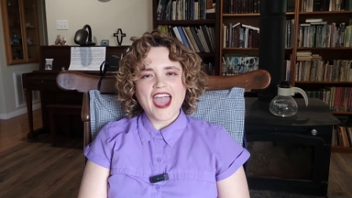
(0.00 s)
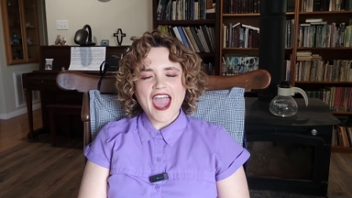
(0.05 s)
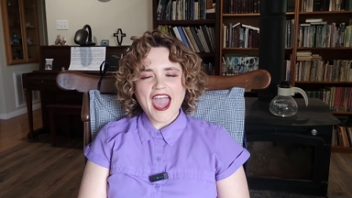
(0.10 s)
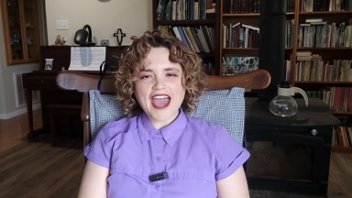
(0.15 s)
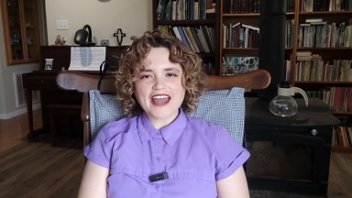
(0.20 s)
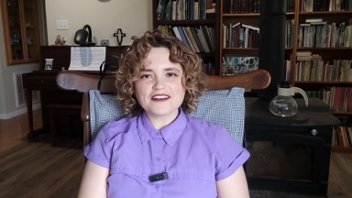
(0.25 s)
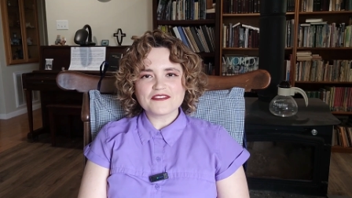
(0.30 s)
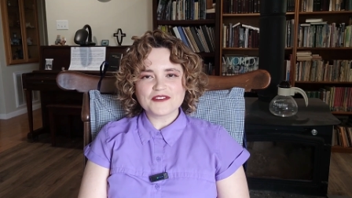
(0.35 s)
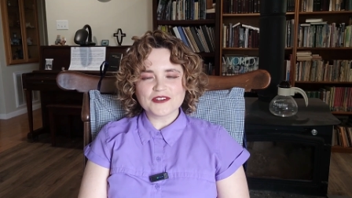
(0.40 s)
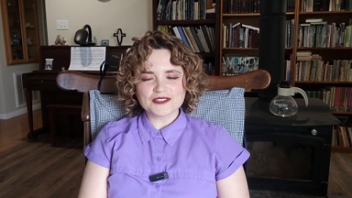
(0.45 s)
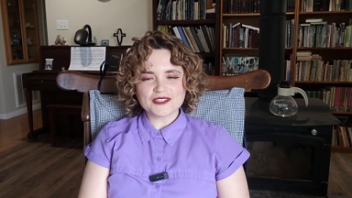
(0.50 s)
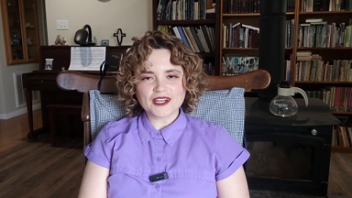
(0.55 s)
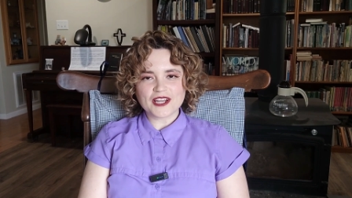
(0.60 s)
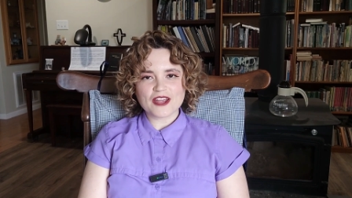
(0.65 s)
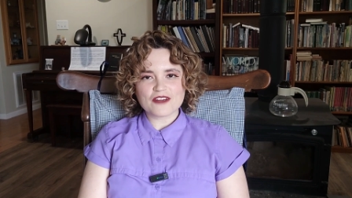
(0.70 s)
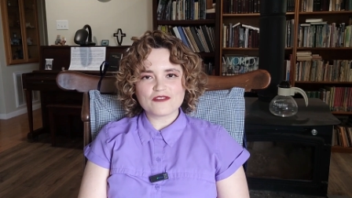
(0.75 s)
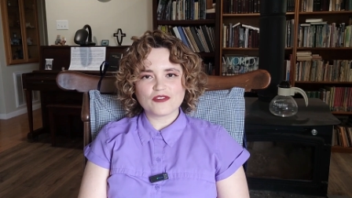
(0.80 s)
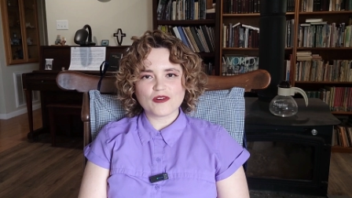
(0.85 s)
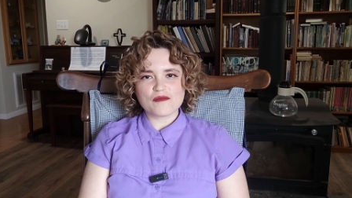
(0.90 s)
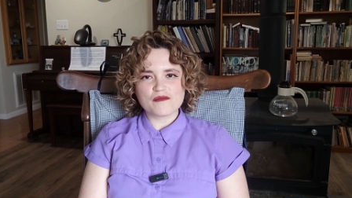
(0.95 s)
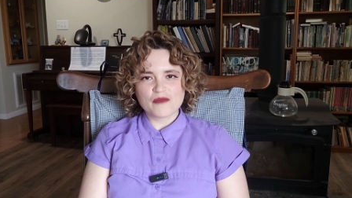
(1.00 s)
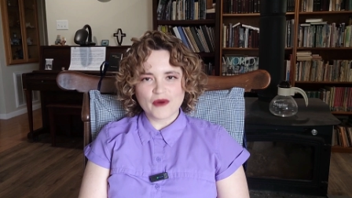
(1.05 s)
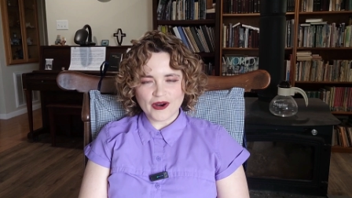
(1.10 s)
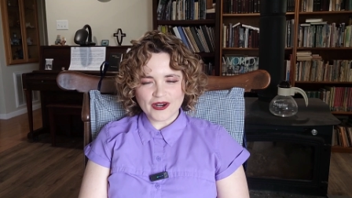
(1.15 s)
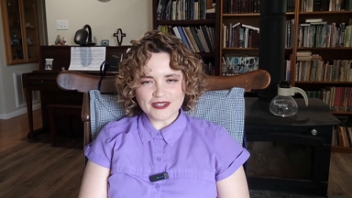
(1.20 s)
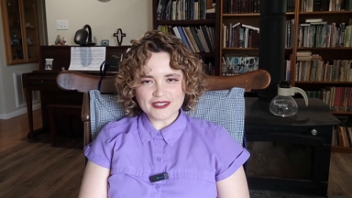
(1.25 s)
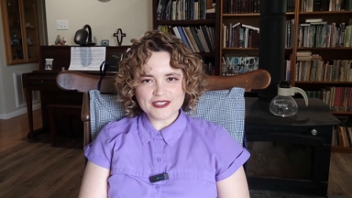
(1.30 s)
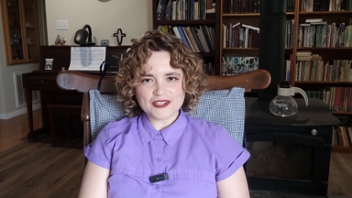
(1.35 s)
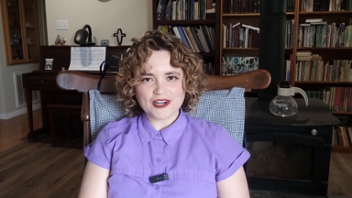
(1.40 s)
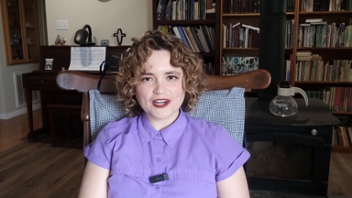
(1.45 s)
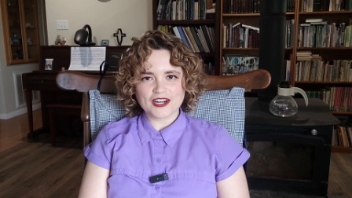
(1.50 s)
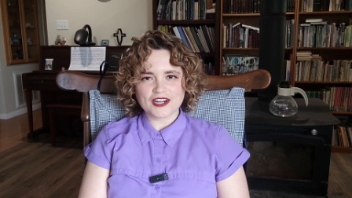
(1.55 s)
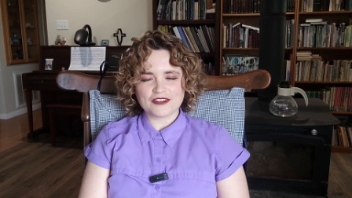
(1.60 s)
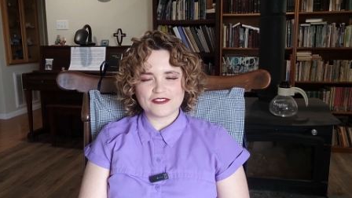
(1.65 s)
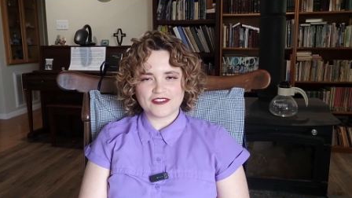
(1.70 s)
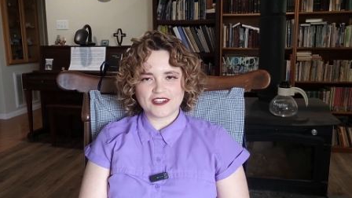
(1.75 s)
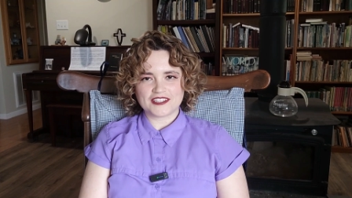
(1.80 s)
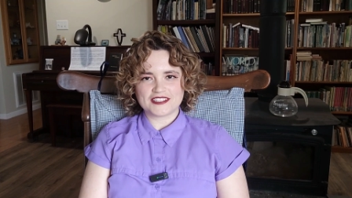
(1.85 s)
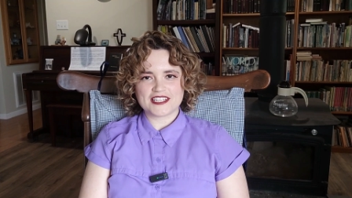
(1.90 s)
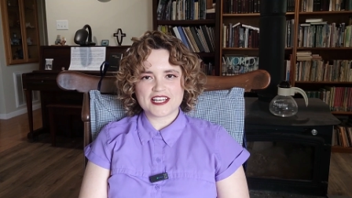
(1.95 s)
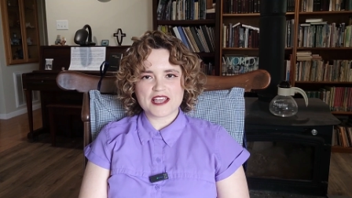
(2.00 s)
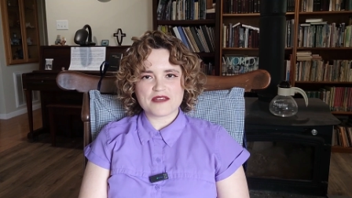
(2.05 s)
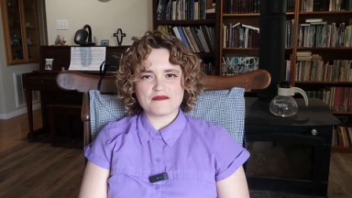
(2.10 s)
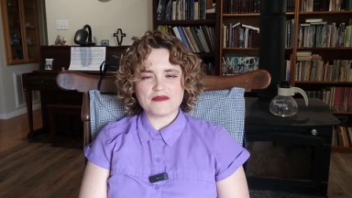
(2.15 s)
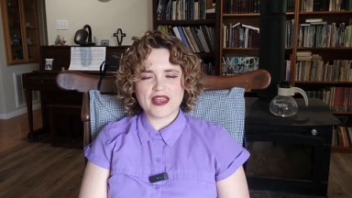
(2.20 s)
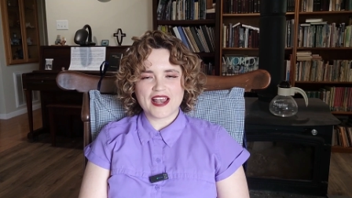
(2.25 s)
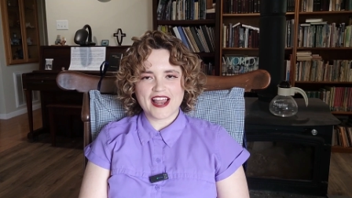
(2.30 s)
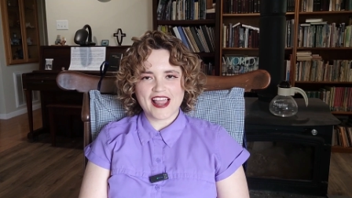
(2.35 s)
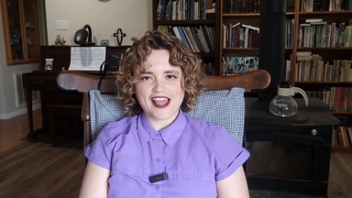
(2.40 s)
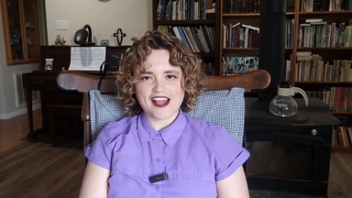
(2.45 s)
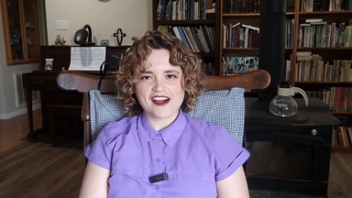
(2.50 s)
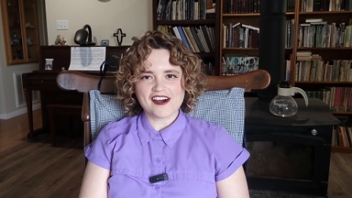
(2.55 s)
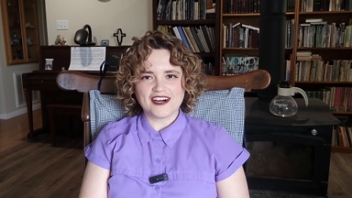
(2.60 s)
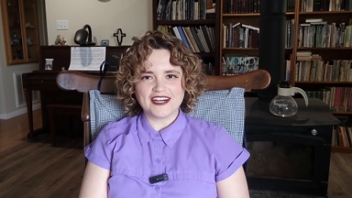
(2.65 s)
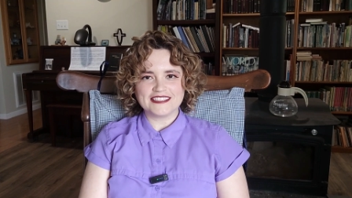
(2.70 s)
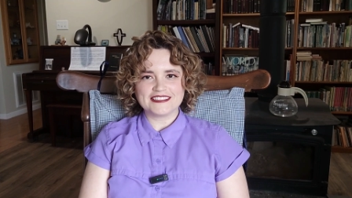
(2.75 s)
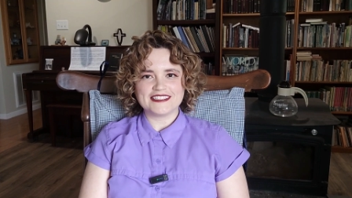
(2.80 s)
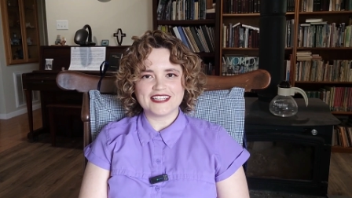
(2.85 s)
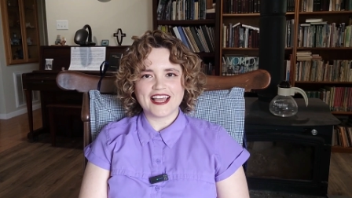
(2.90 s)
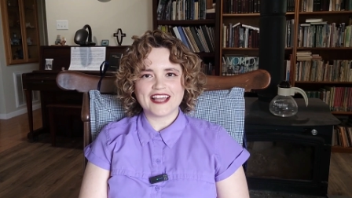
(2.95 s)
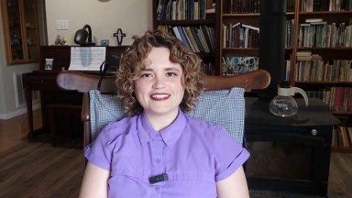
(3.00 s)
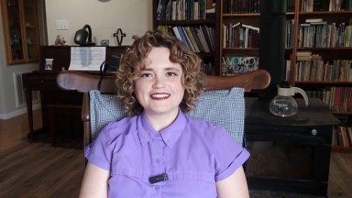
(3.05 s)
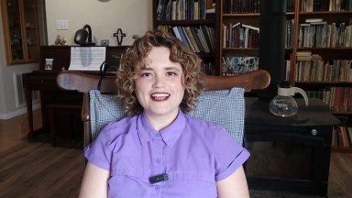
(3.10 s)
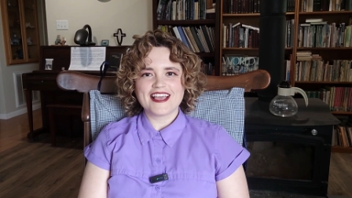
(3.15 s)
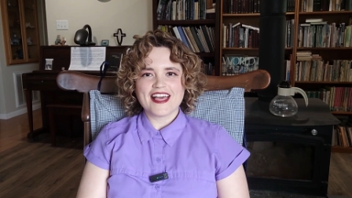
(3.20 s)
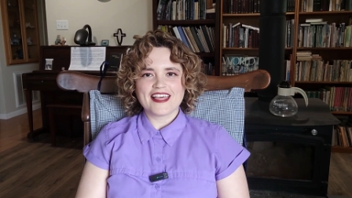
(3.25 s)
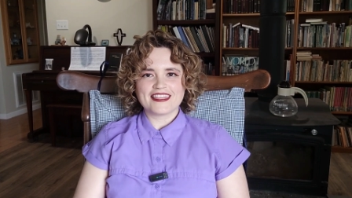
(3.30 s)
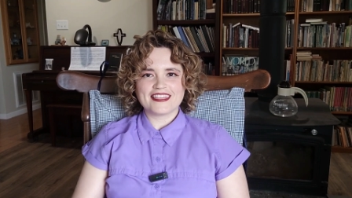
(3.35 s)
And if you're looking for more neurodiversity media content,